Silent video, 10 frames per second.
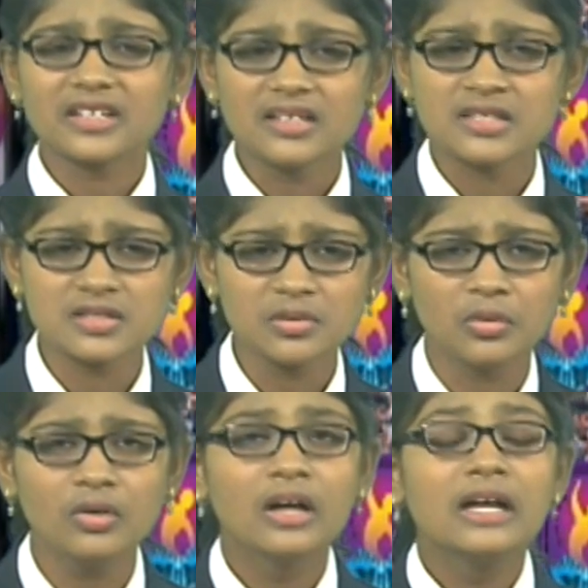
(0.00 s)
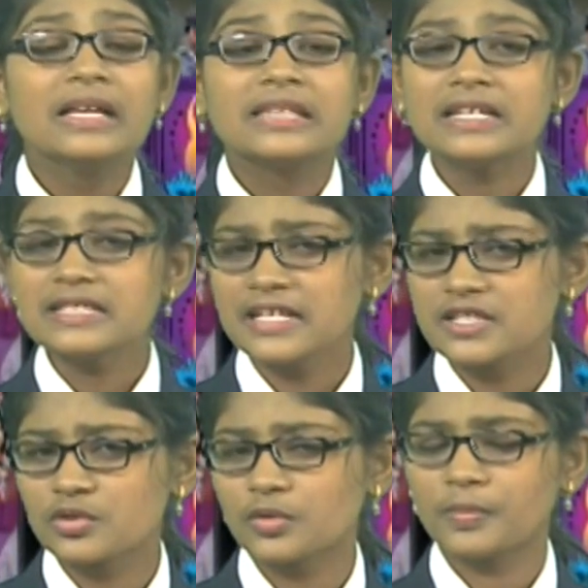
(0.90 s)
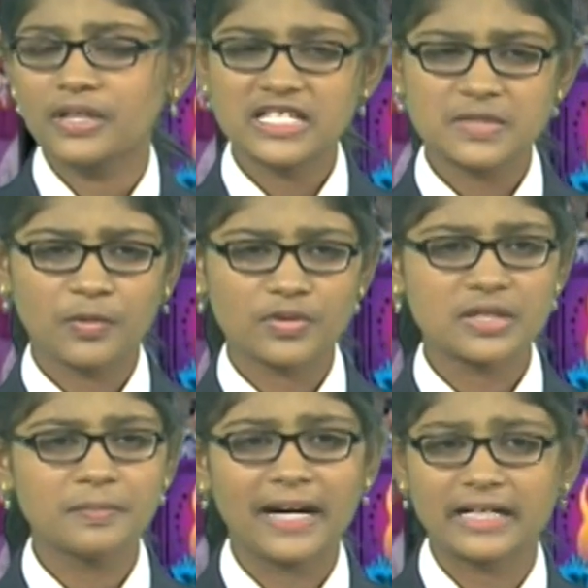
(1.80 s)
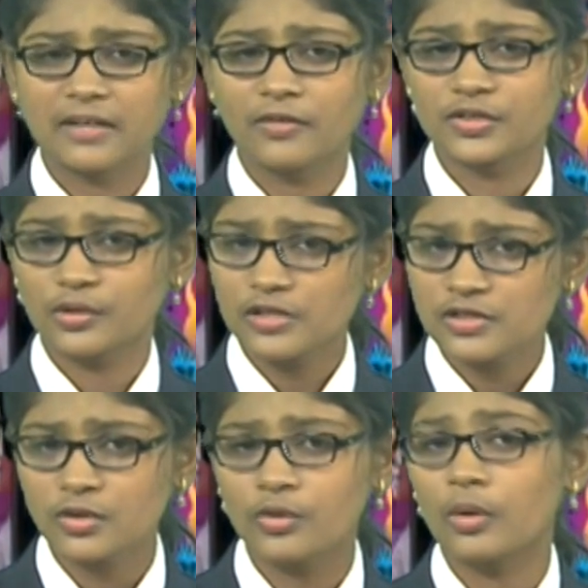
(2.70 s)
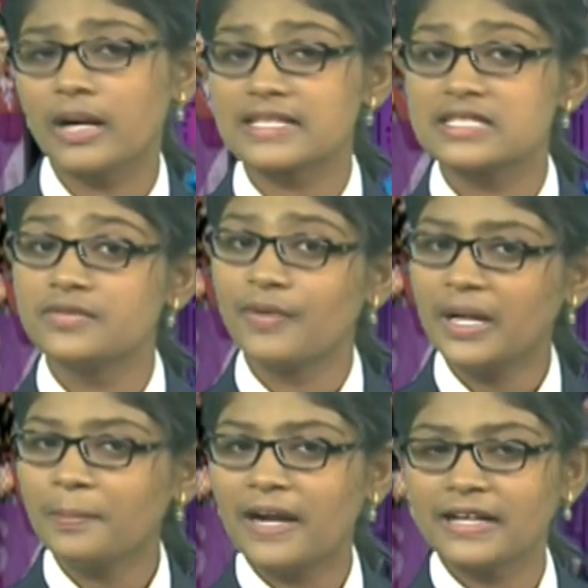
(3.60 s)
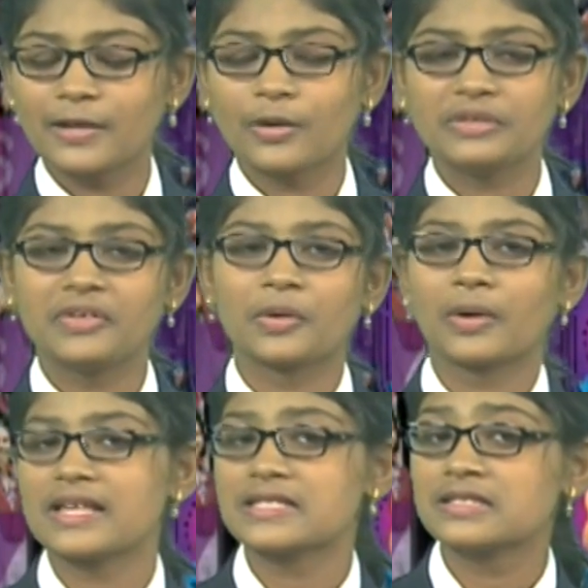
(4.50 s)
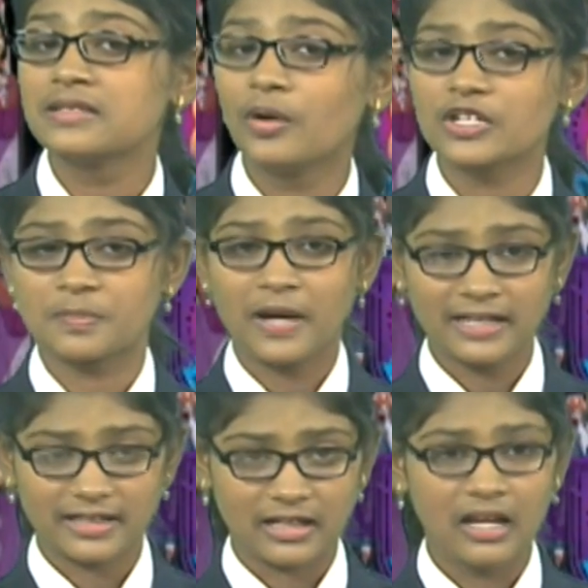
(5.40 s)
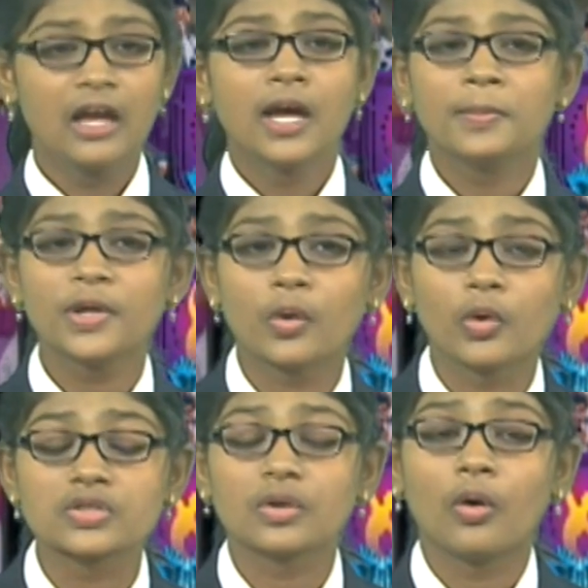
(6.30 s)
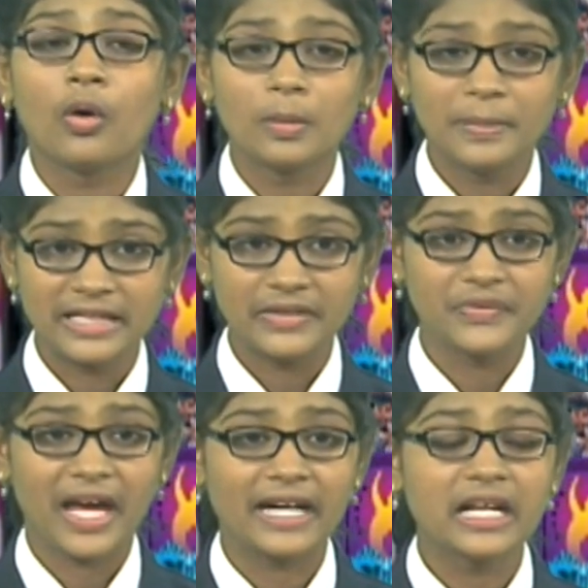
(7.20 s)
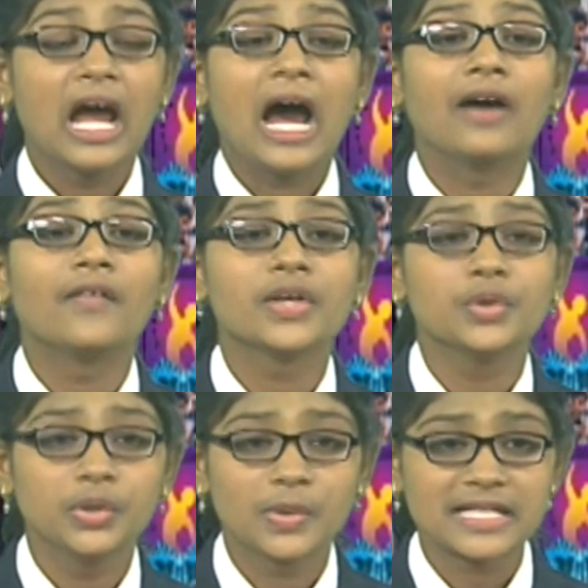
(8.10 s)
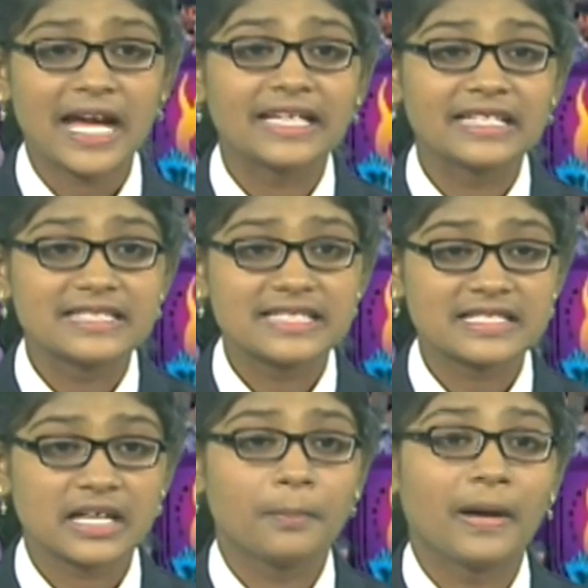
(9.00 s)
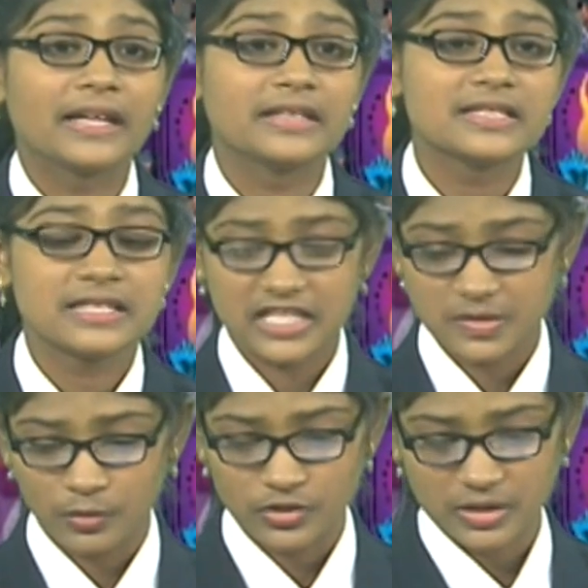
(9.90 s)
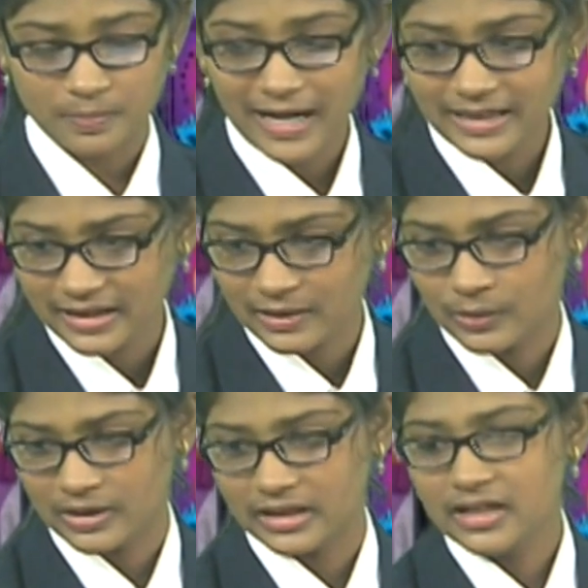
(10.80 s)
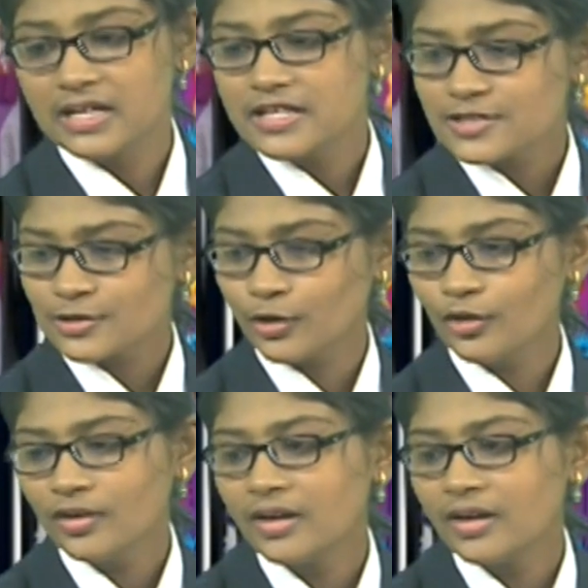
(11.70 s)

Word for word: So this Higgs boson particle was also called as divine particle or even called as God's particle because all believe that our universe had existed by this Higgs boson particle only. So